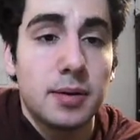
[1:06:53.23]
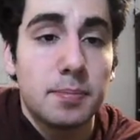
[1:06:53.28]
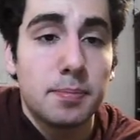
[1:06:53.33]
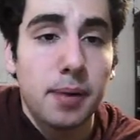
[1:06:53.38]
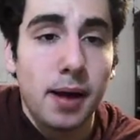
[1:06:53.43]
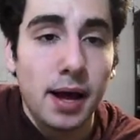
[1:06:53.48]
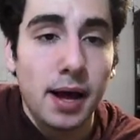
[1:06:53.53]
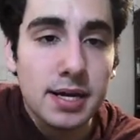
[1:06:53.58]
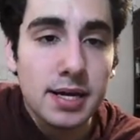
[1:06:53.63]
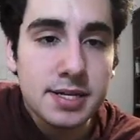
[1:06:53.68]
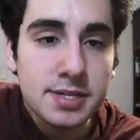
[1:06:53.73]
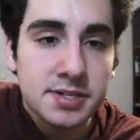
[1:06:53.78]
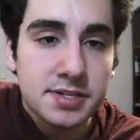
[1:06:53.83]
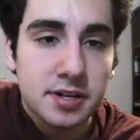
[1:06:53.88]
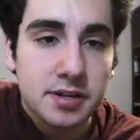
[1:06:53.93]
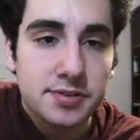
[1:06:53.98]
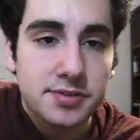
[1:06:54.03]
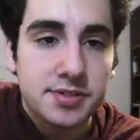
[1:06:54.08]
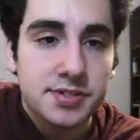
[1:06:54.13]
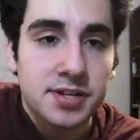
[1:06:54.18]
Pie is
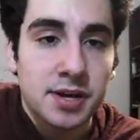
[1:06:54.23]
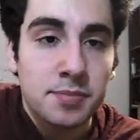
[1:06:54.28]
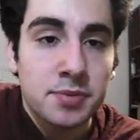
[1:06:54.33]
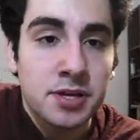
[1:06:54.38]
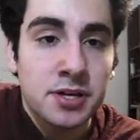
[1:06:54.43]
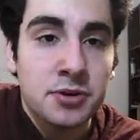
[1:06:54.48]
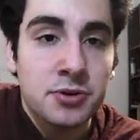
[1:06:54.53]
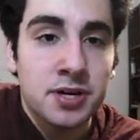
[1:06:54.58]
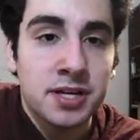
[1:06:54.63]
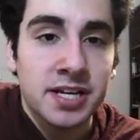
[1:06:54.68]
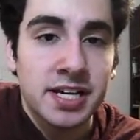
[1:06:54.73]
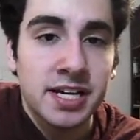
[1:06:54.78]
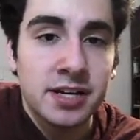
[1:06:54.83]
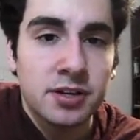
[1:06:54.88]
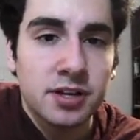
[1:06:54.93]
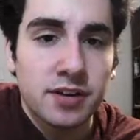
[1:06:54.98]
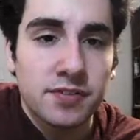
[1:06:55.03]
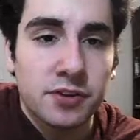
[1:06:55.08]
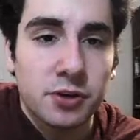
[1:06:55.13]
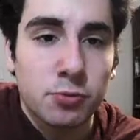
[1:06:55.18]
something you can eat
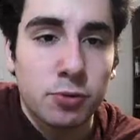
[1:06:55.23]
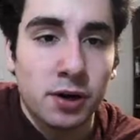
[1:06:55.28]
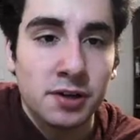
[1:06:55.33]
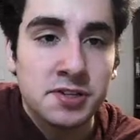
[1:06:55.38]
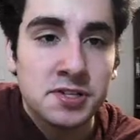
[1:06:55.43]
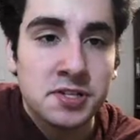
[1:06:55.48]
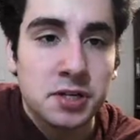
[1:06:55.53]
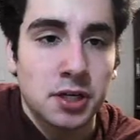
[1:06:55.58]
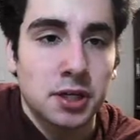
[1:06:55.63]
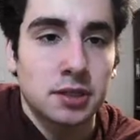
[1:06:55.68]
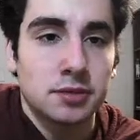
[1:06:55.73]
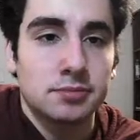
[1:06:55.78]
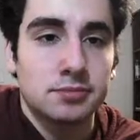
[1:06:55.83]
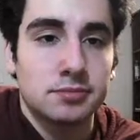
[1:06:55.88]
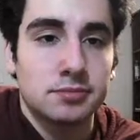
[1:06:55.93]
if you want dessert.